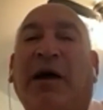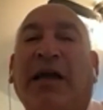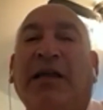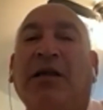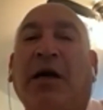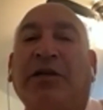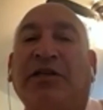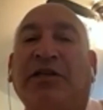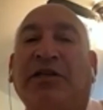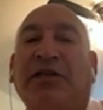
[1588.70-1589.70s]
8-9
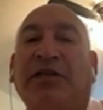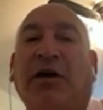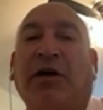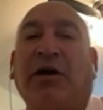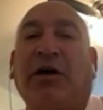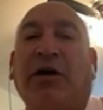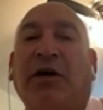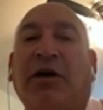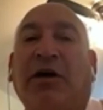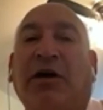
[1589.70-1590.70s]
years ago, I had a heart
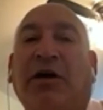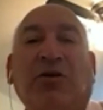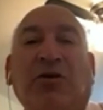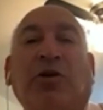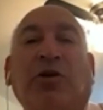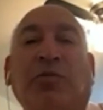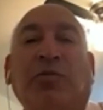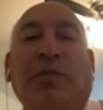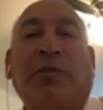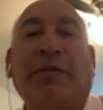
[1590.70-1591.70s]
attack.
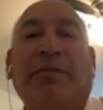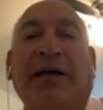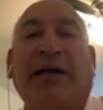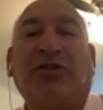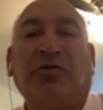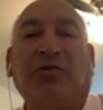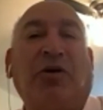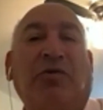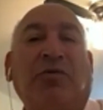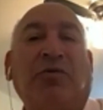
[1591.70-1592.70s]
Quadruple bypass,
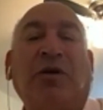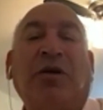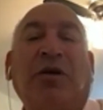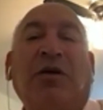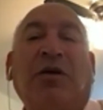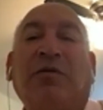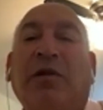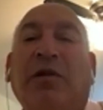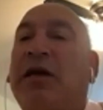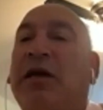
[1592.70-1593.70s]

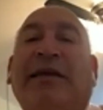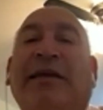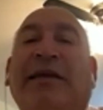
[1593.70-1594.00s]
Luckily, I came